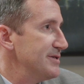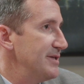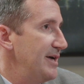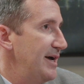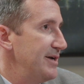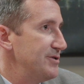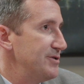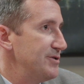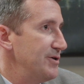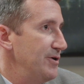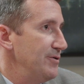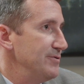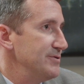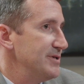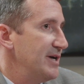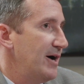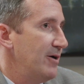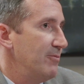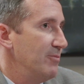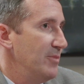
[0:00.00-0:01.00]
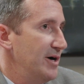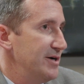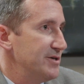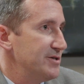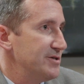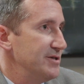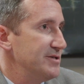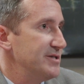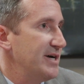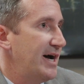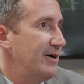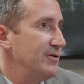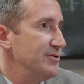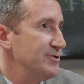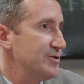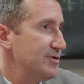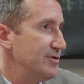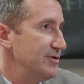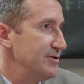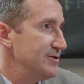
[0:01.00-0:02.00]
that shows how much the title
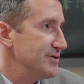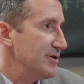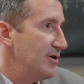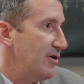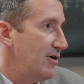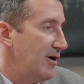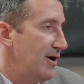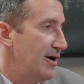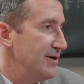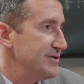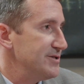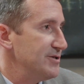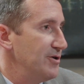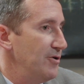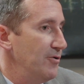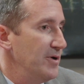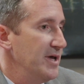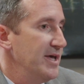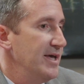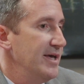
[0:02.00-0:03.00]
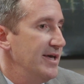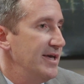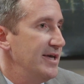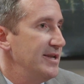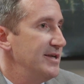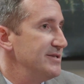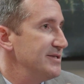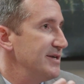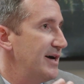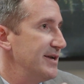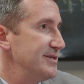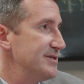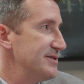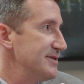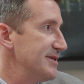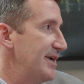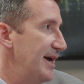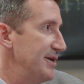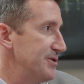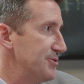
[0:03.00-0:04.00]
insurance costs. So it is on a
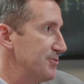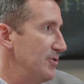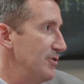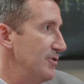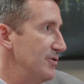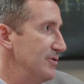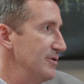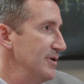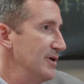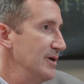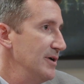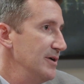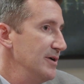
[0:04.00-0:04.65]
schedule.